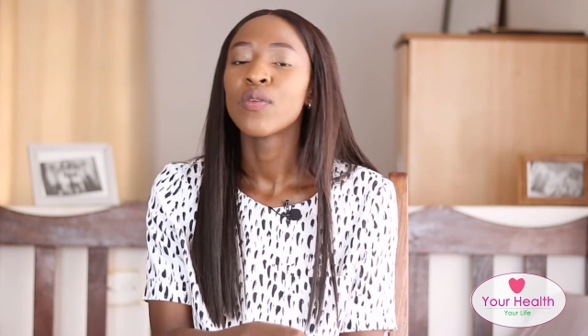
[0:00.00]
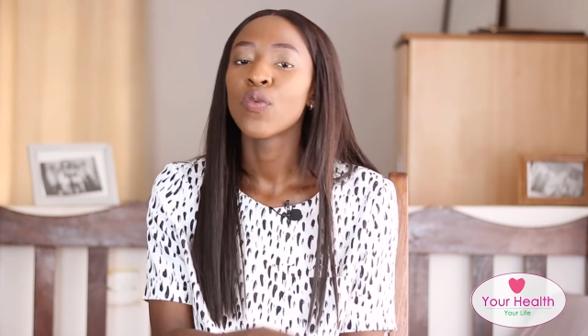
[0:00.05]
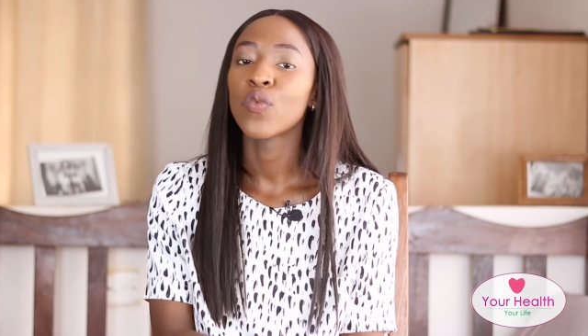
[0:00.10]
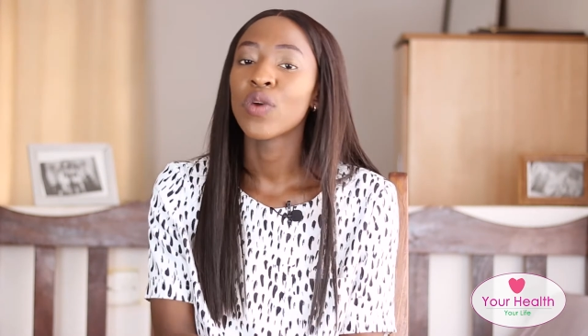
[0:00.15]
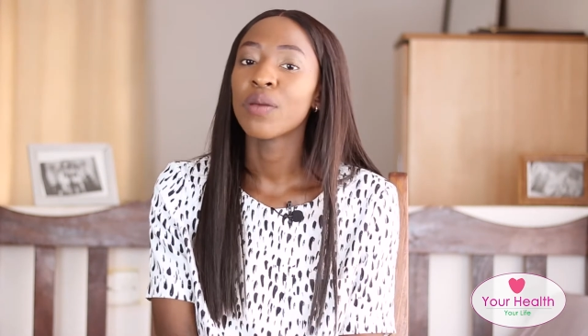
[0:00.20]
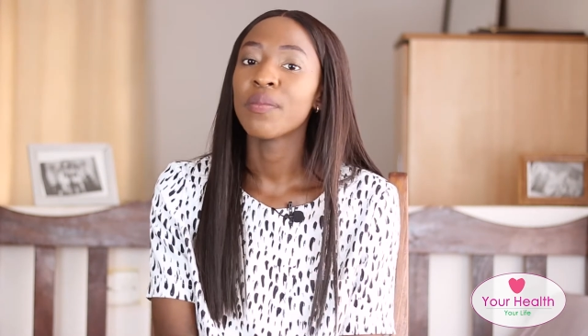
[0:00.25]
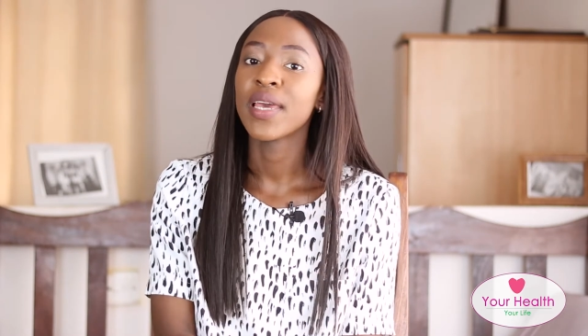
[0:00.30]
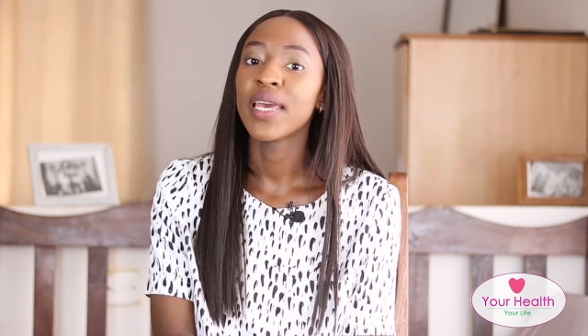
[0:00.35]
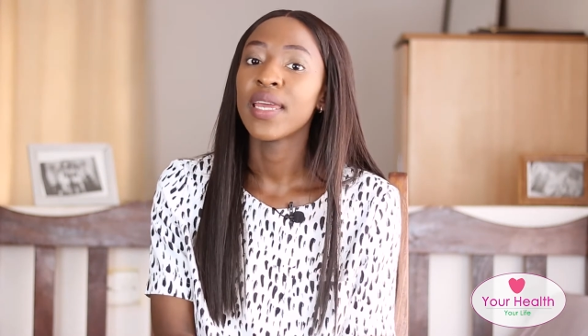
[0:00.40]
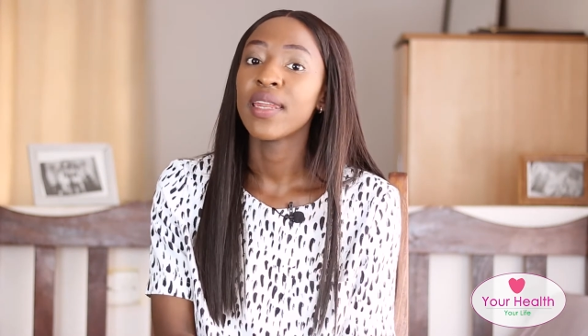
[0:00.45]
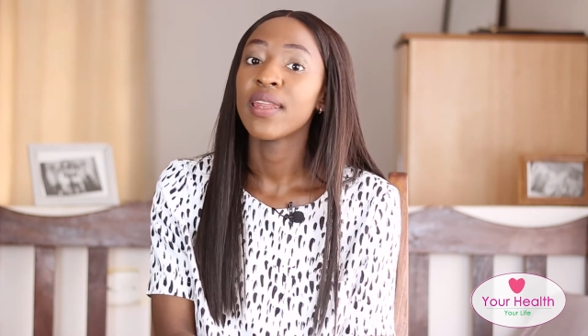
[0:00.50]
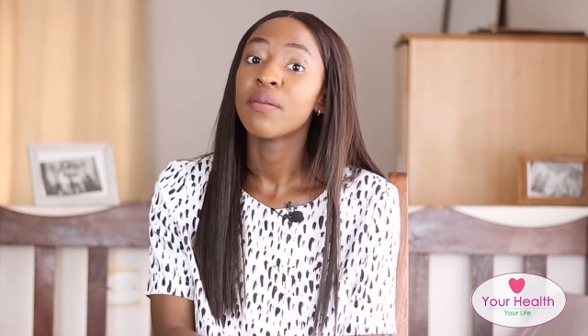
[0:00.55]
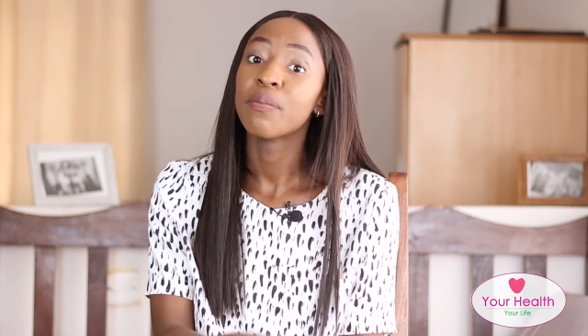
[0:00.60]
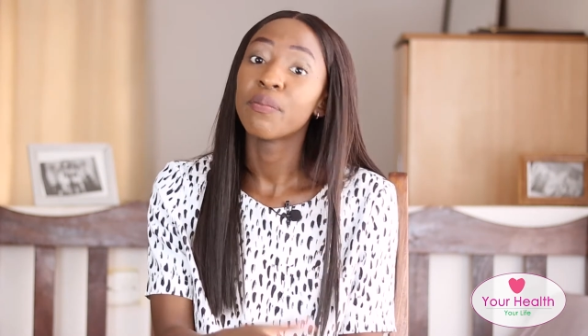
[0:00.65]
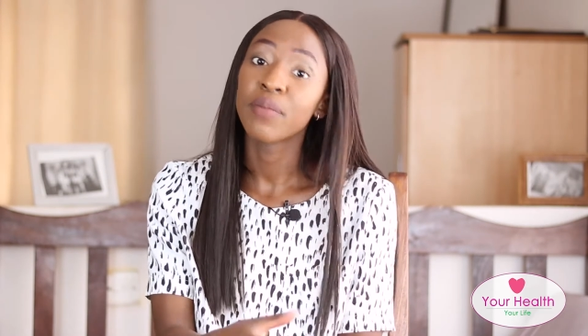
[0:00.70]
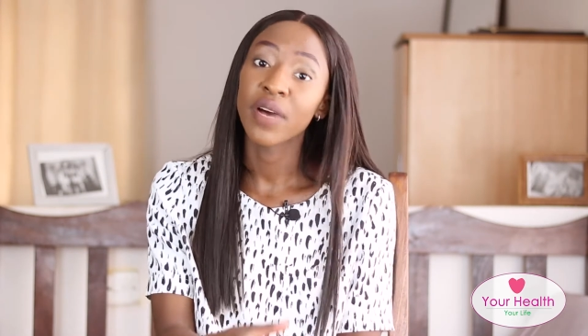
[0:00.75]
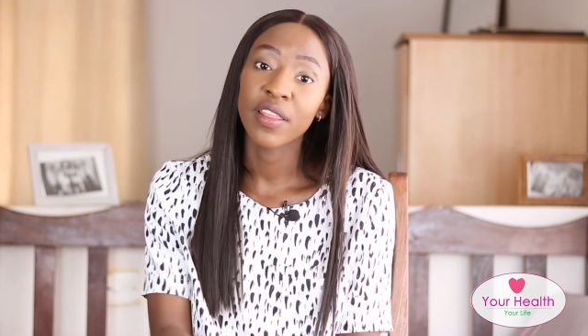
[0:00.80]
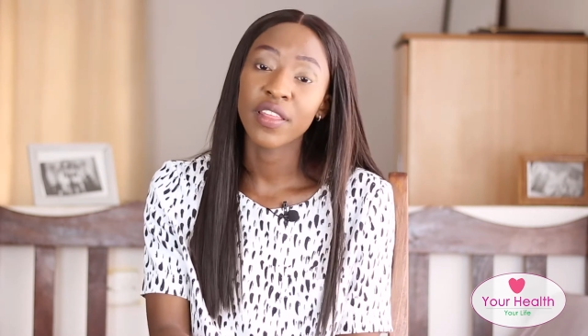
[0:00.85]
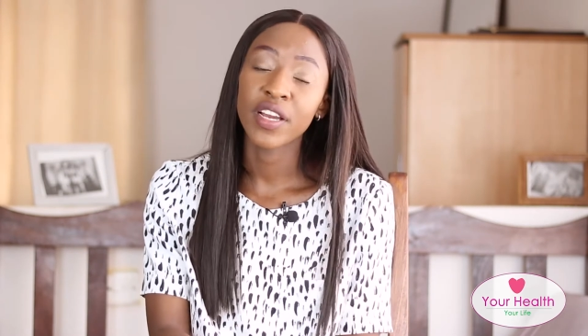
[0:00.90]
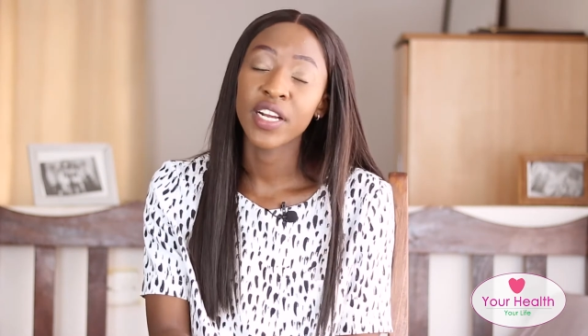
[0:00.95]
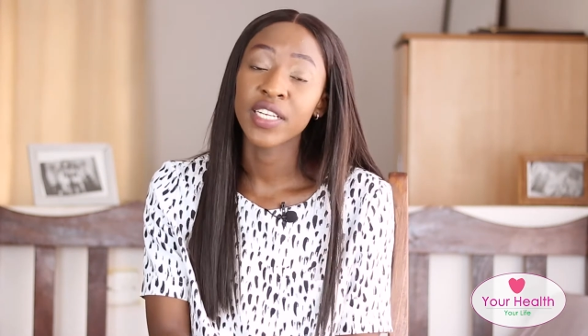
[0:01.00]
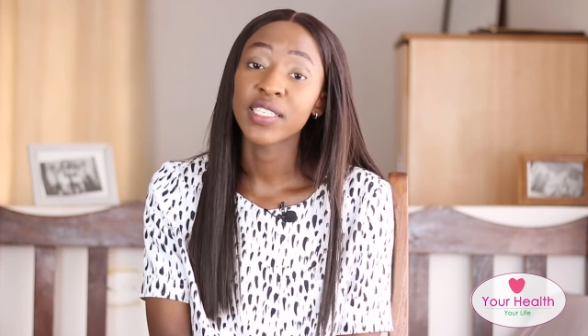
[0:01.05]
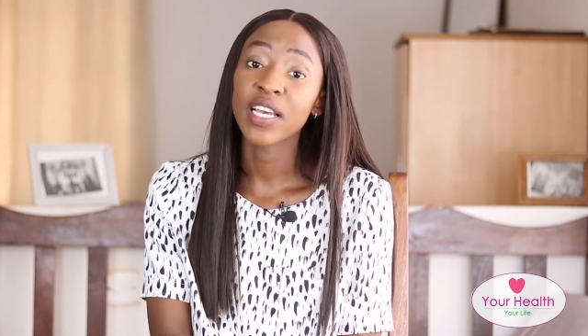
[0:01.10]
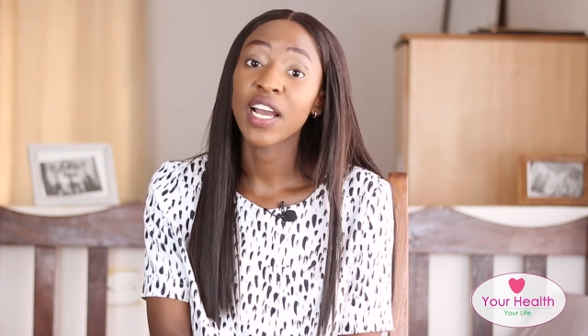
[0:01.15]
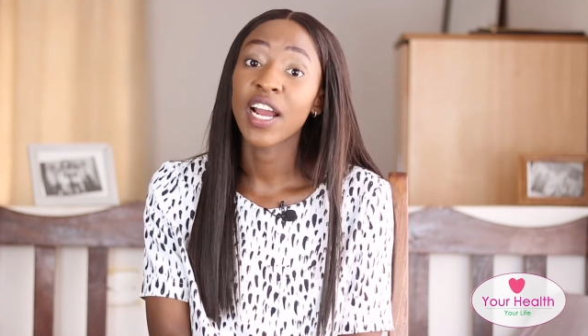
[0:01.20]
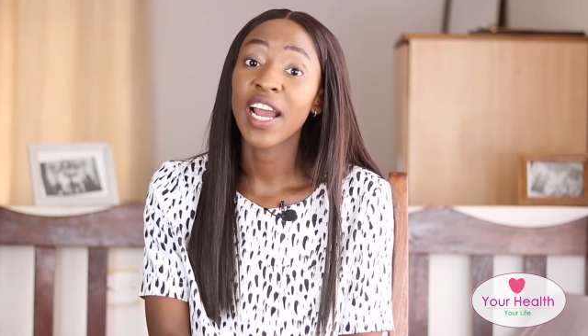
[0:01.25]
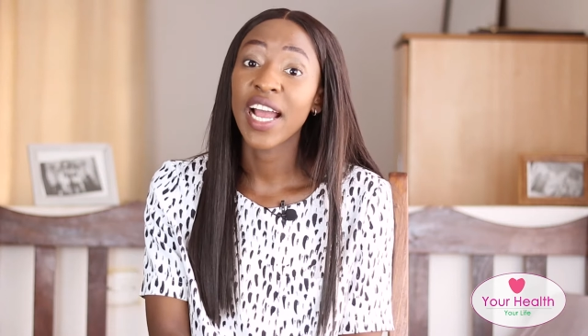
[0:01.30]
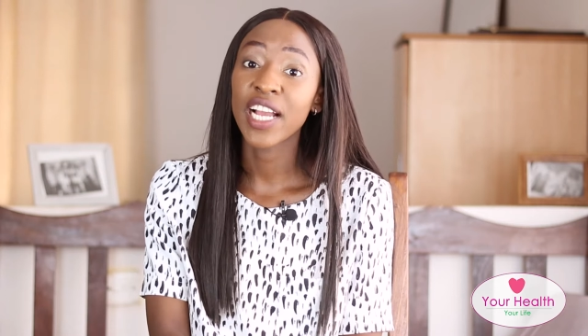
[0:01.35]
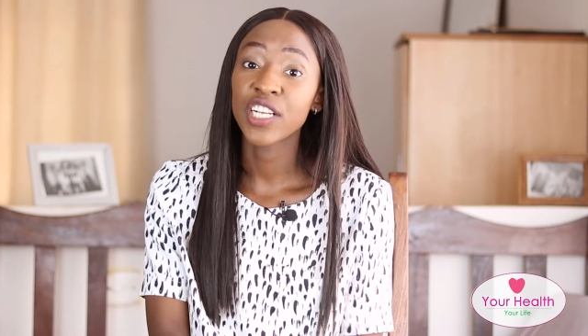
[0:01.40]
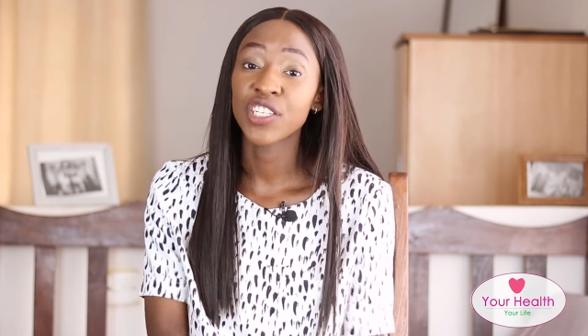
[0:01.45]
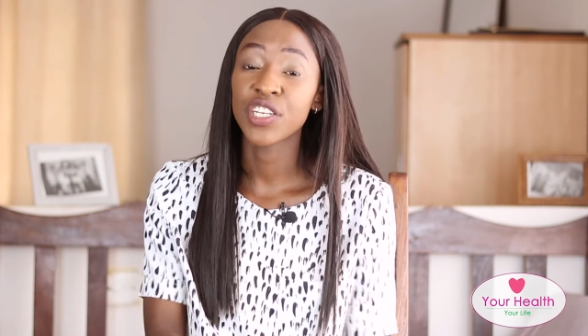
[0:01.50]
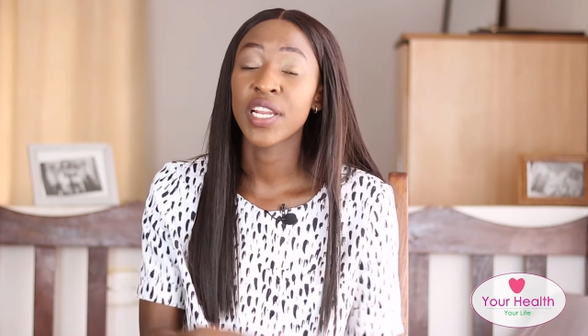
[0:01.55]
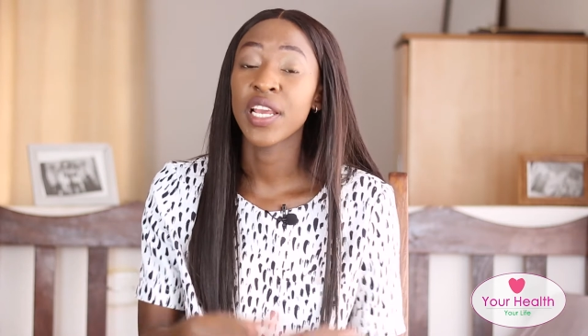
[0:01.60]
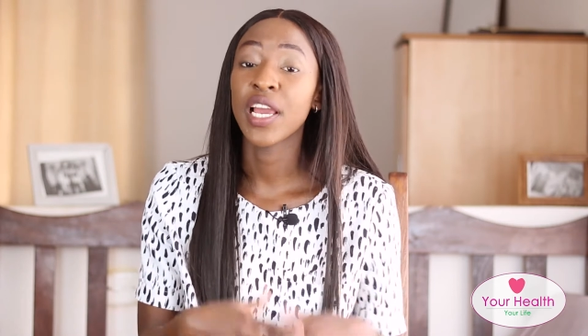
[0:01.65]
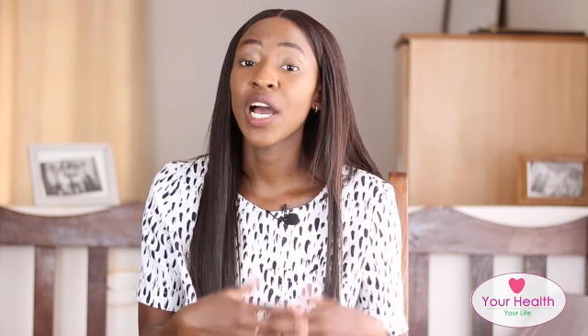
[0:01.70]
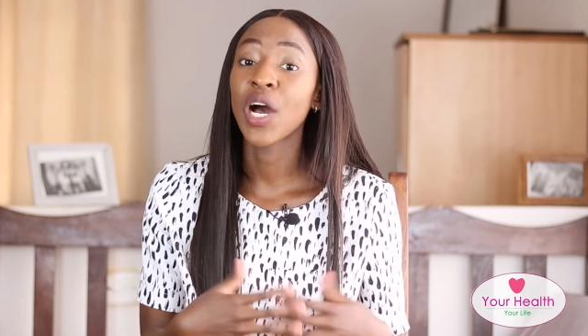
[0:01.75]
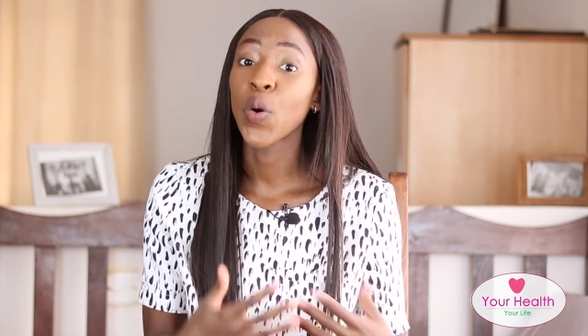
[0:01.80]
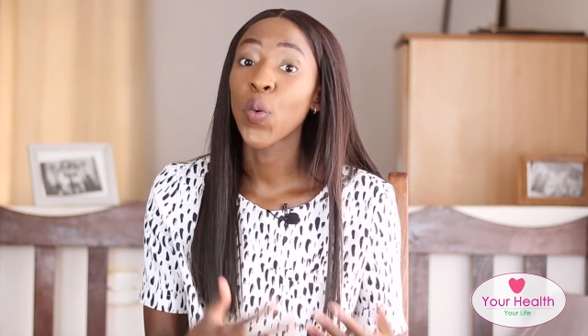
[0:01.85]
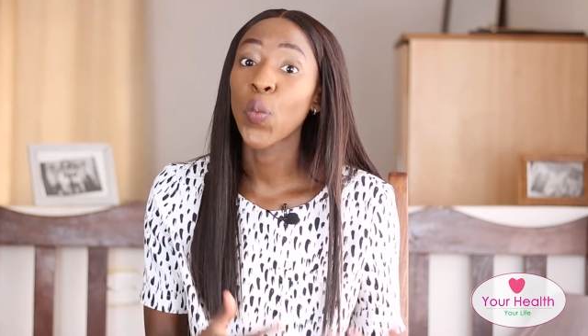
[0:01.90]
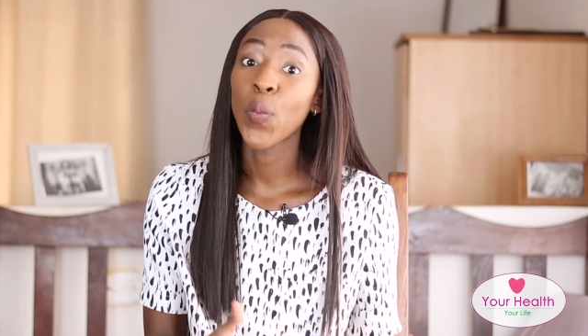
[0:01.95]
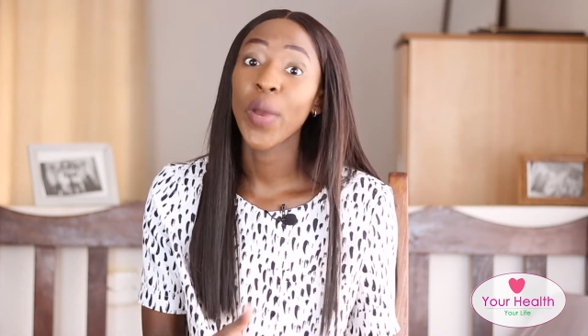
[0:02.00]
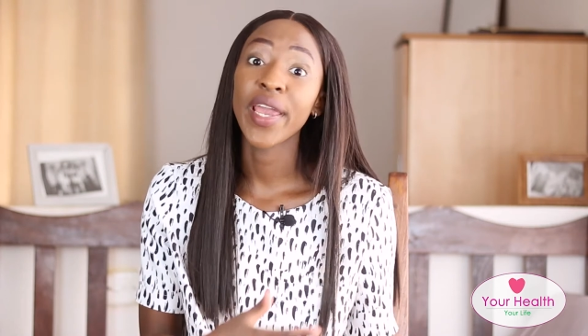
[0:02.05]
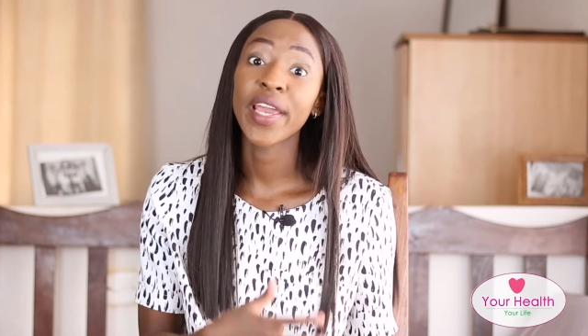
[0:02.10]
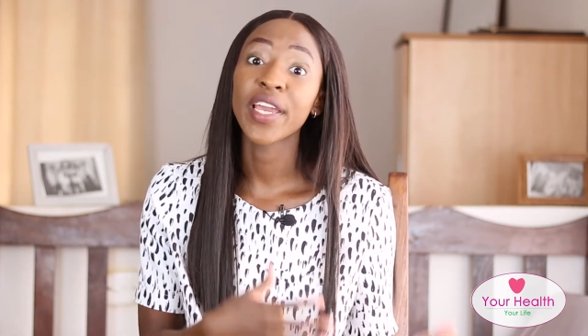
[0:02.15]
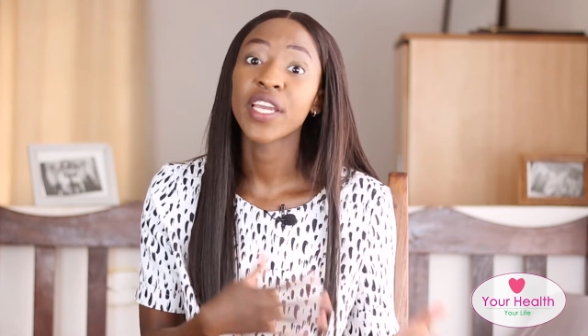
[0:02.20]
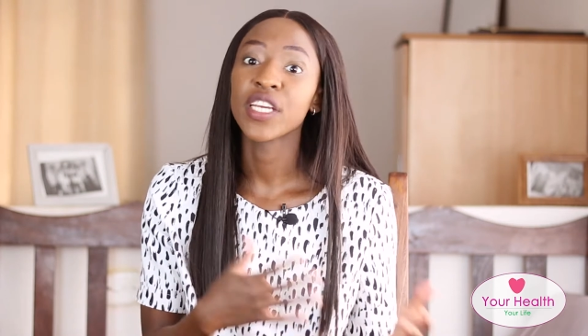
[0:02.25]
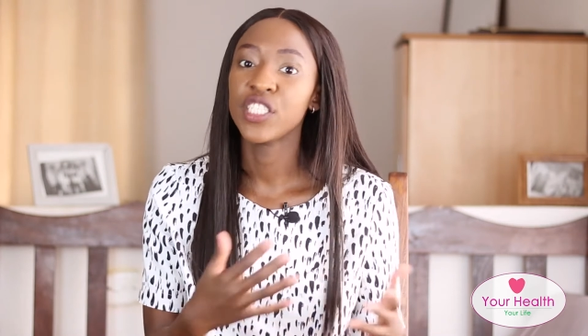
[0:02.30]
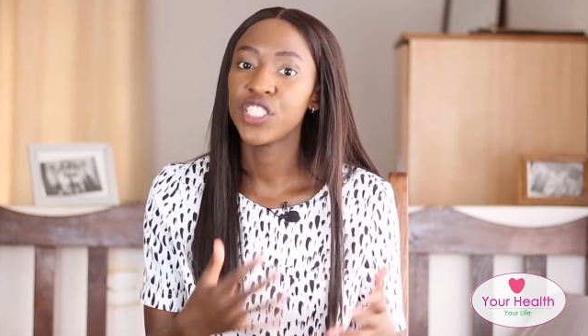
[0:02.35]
mothers are actually awake